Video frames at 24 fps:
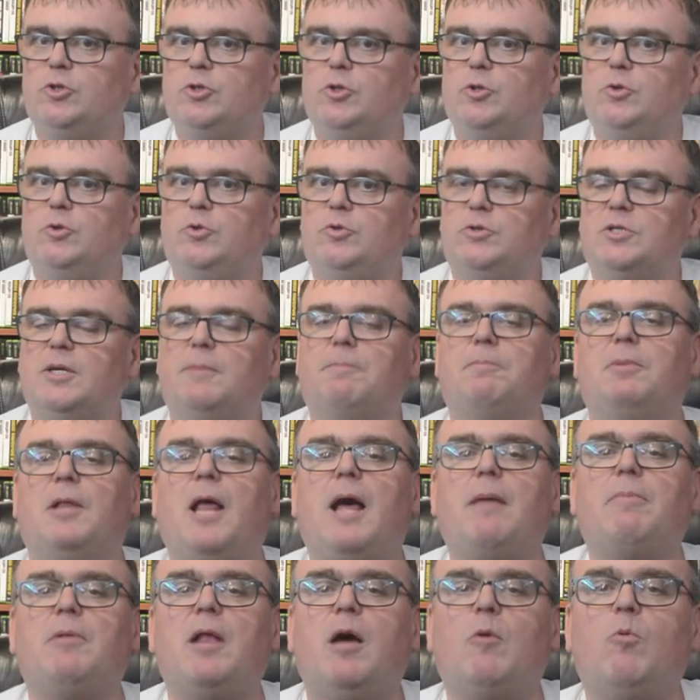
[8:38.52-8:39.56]
news that
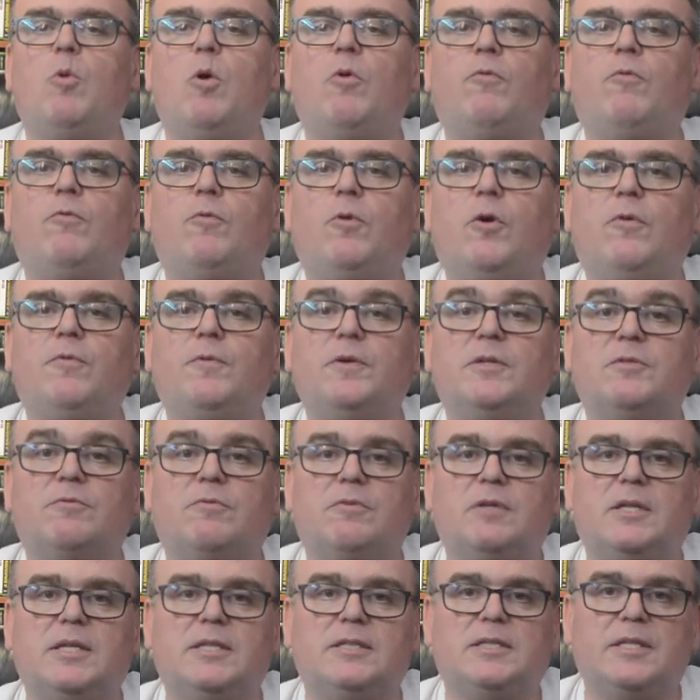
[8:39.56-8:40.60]
Blah Blah Woof Woof is
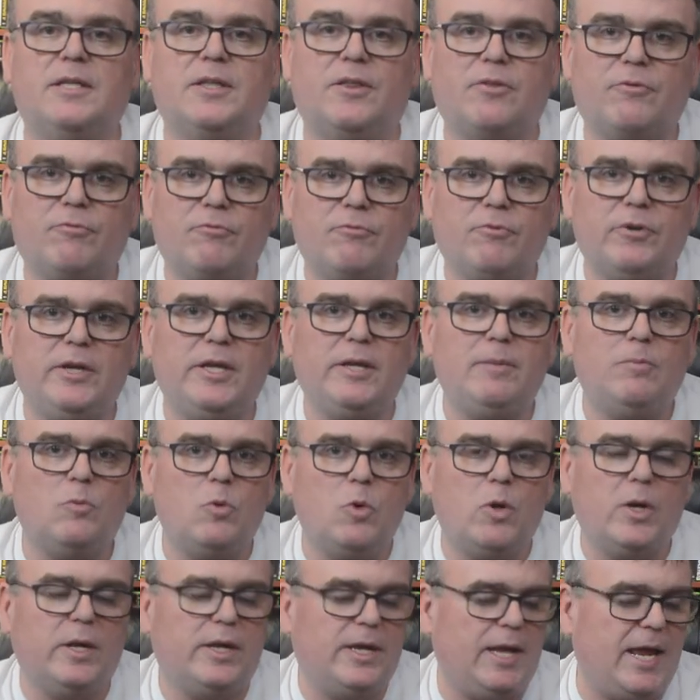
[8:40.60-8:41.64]
releasing three
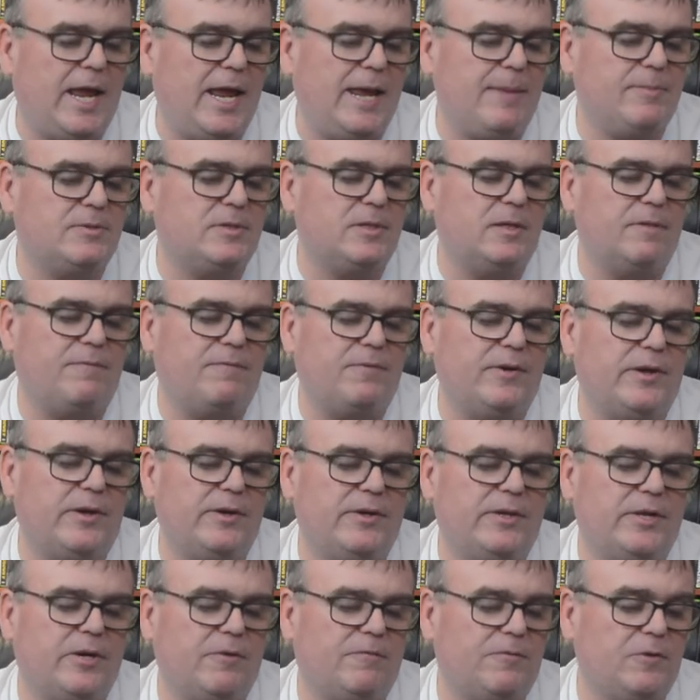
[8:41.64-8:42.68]
more games in the very
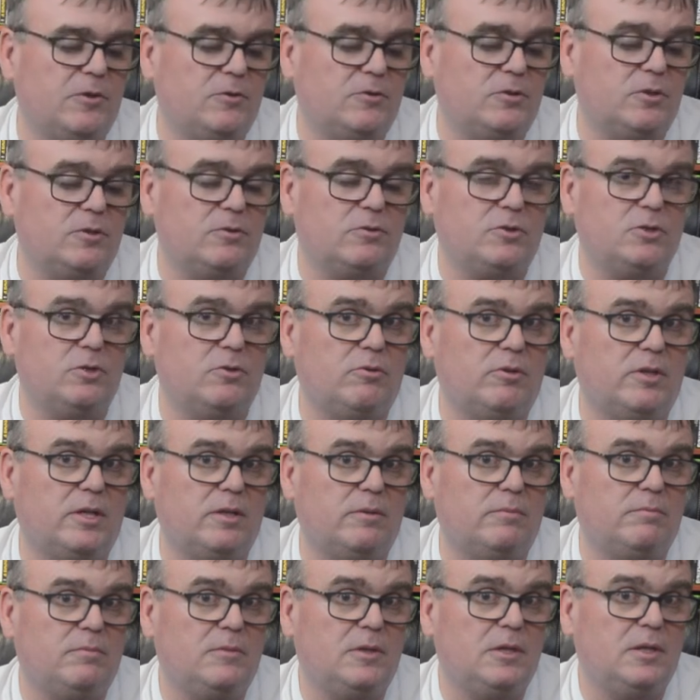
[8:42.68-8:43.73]
near future. Two of
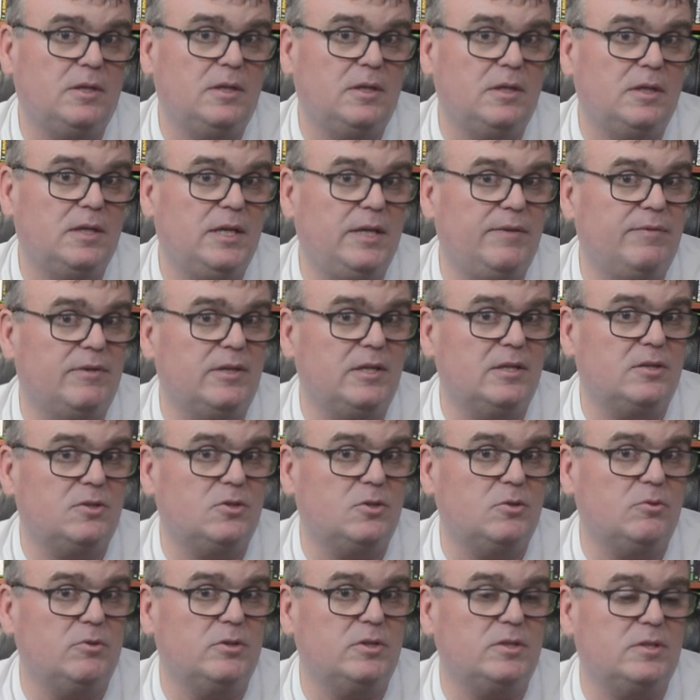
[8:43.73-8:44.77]
them even as
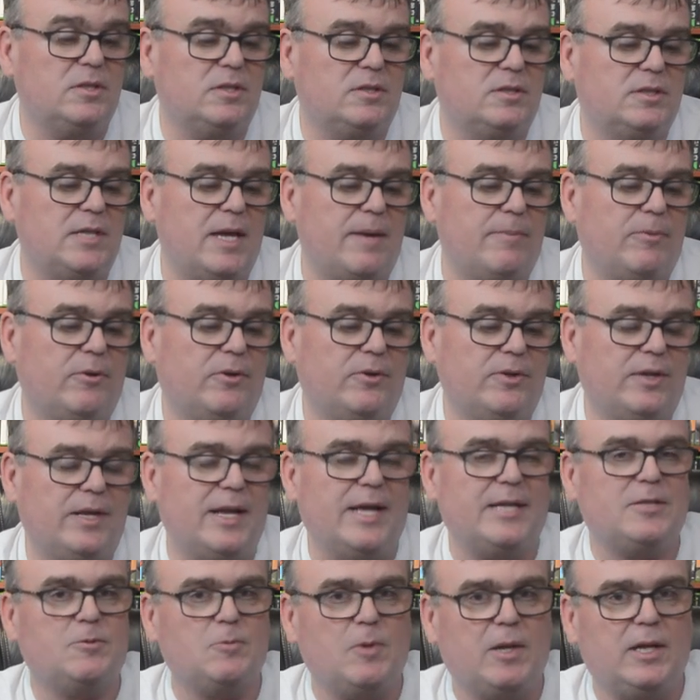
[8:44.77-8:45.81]
soon as December, and the
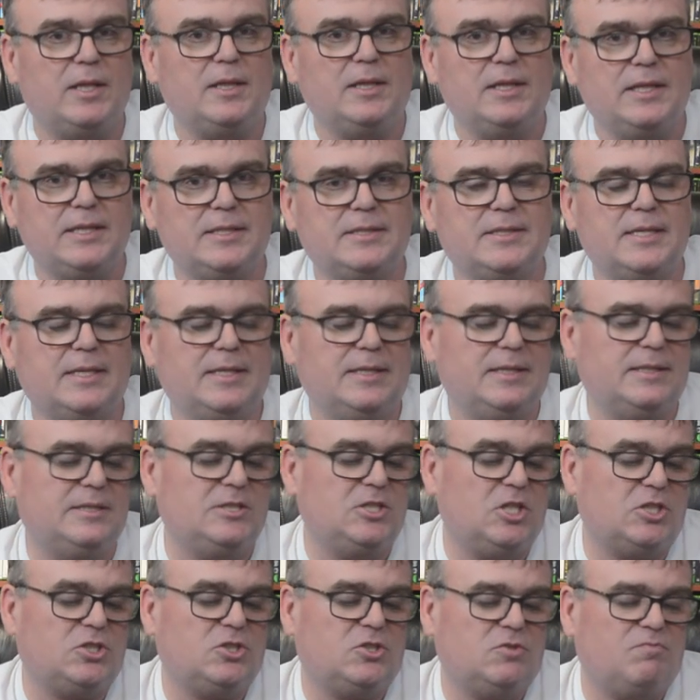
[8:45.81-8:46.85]
next one at least in
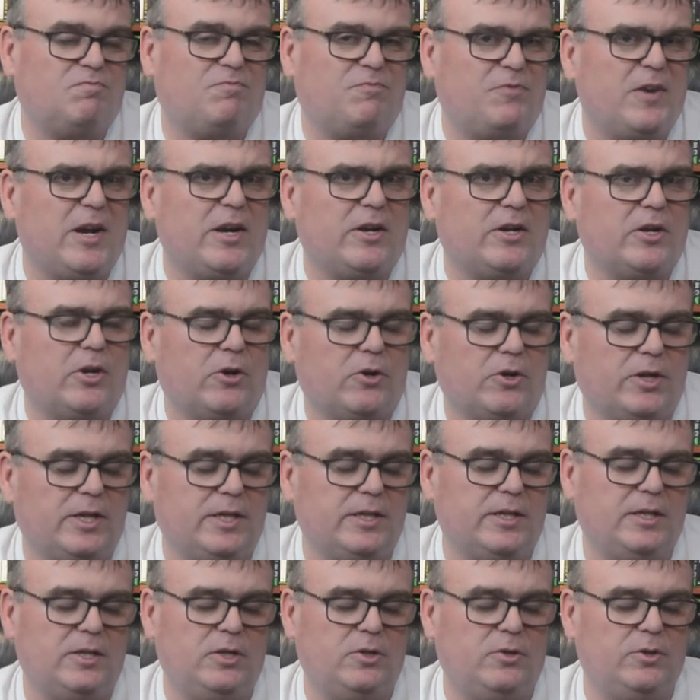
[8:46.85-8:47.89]
just fairly early
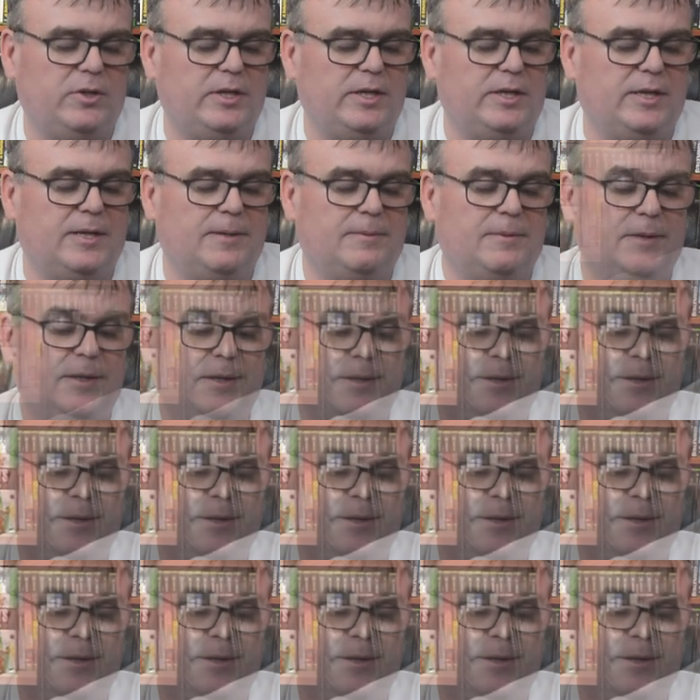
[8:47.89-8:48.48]
in the new year.